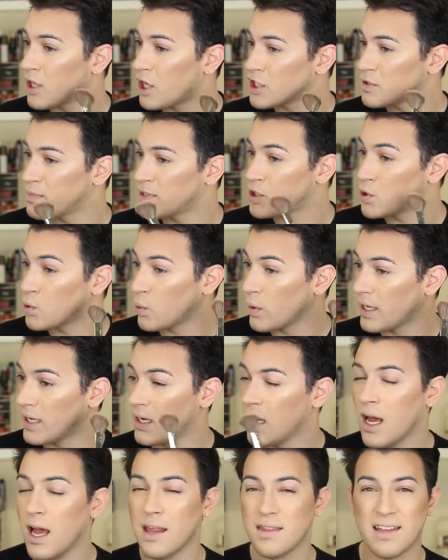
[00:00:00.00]
blush
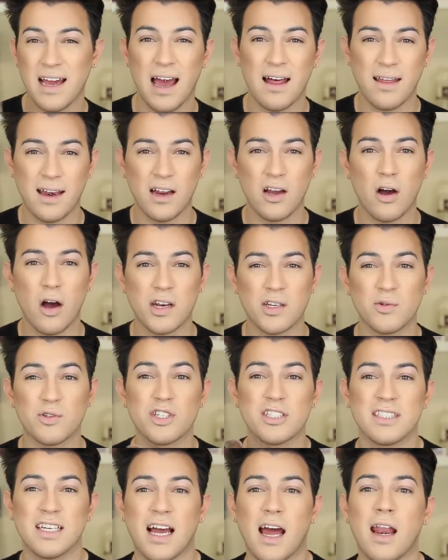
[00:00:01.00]
between the highlighting contour
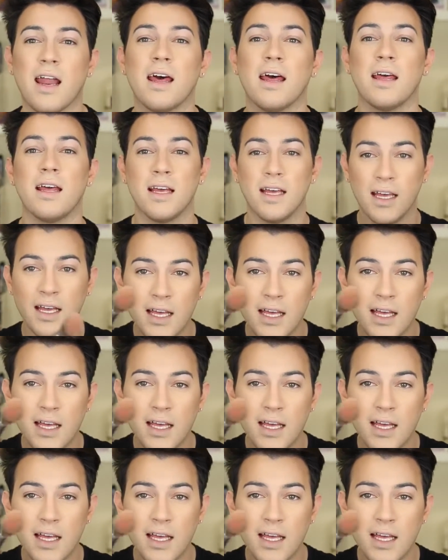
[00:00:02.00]
just to kinda